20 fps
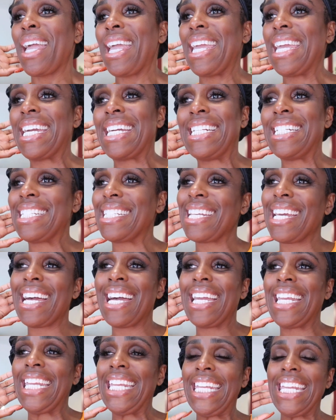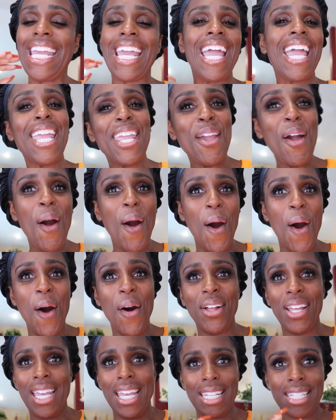And uh, yeah,
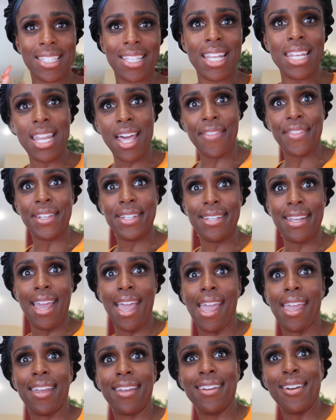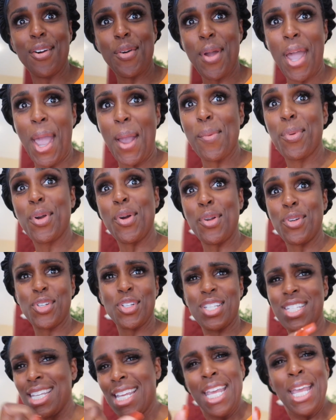y'all, it's another day, okay? We're gonna
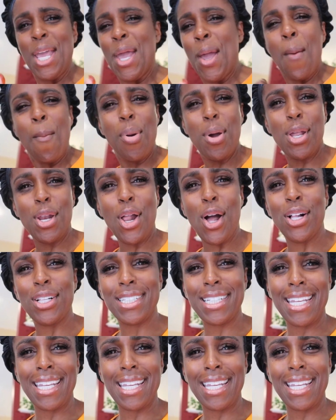just put it all